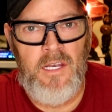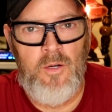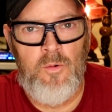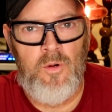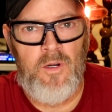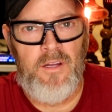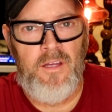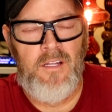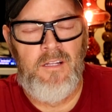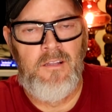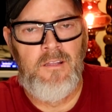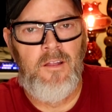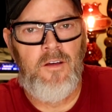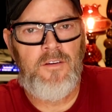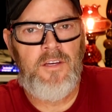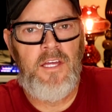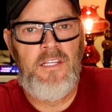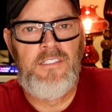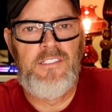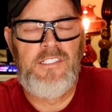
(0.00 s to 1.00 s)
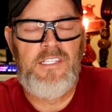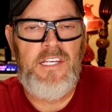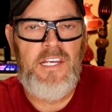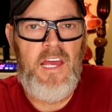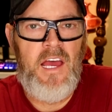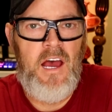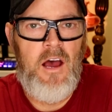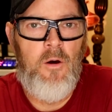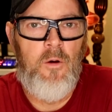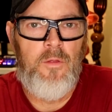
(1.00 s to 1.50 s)
and we're going to look and see
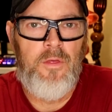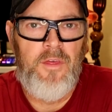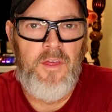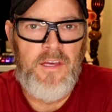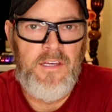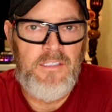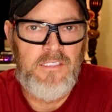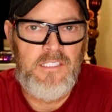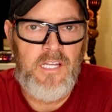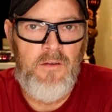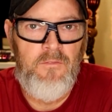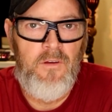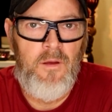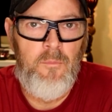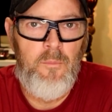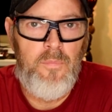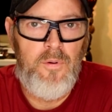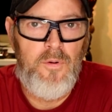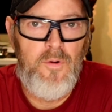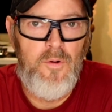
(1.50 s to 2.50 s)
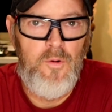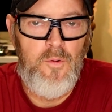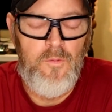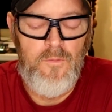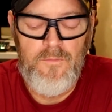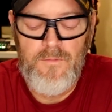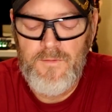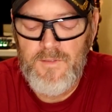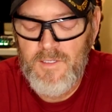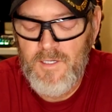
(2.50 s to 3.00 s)
how things have
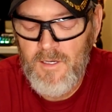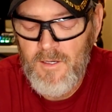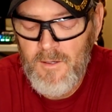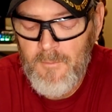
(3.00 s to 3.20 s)
improved.